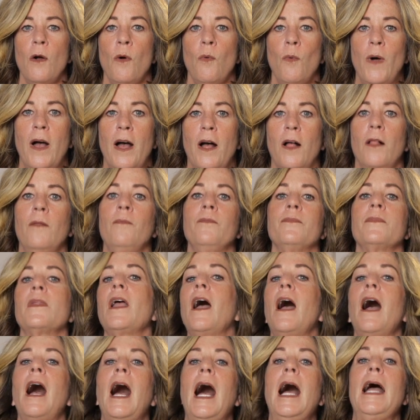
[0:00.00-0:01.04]
Well,
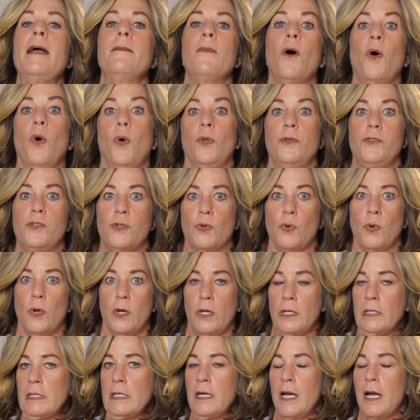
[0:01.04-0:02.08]
I'm old
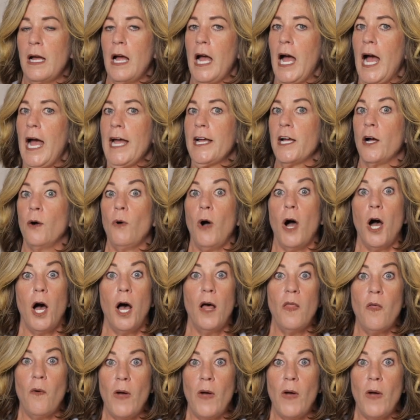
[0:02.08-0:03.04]
school. I go all the